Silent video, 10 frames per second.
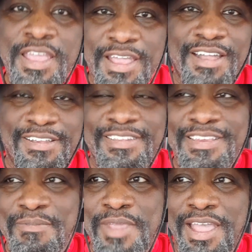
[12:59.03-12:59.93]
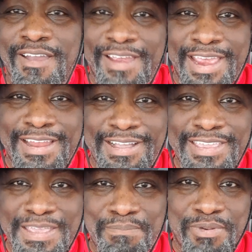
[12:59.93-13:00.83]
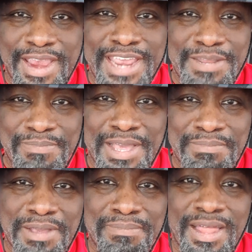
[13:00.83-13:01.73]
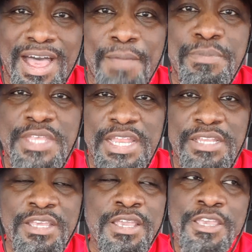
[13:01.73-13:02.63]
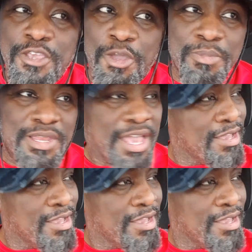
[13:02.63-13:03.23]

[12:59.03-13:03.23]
it'll be all right, I'll keep praying and blah, blah, blah. But then you're going to be like